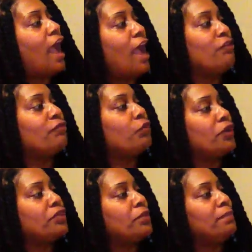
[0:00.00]
I
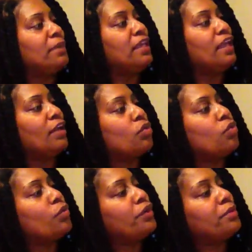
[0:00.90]
forked the meat and
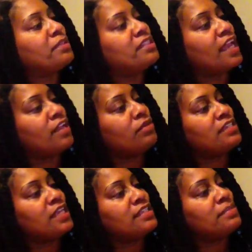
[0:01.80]
corn and potatoes
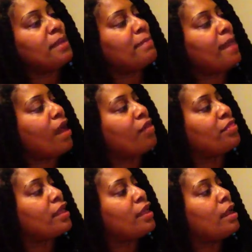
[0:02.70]
into my mouth.
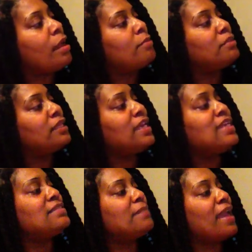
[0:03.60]

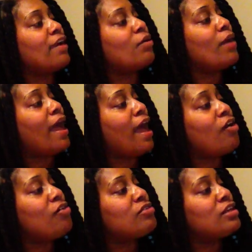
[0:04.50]
Please, may I go
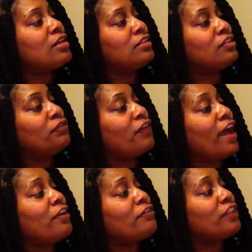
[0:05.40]
out? The
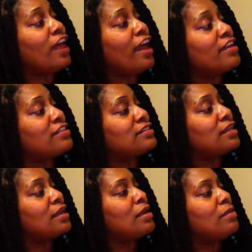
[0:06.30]
fireflies.
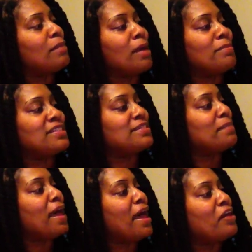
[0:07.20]
Mama
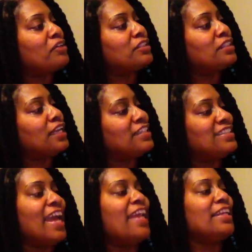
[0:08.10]
smiled and
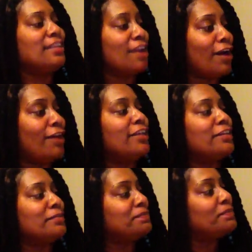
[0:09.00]
Daddy nodded.
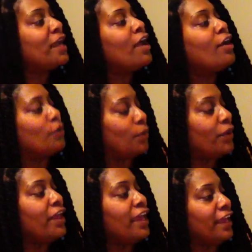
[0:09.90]
Go
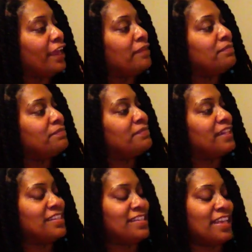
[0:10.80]
ahead,
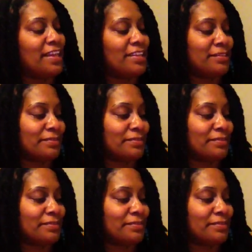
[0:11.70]
they said.